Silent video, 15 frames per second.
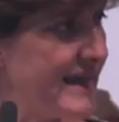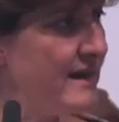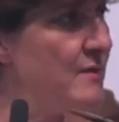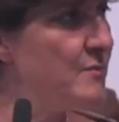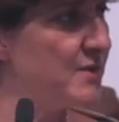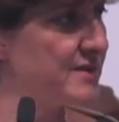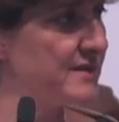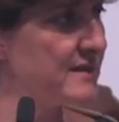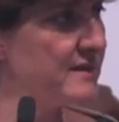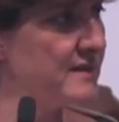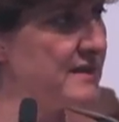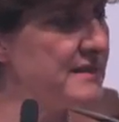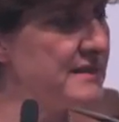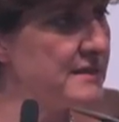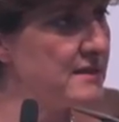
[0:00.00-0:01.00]
element
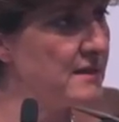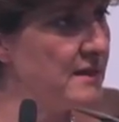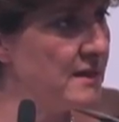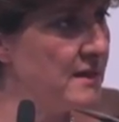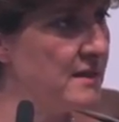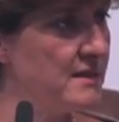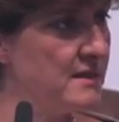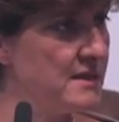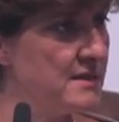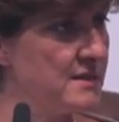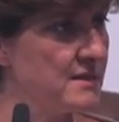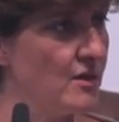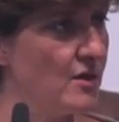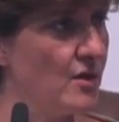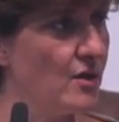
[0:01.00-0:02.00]
in this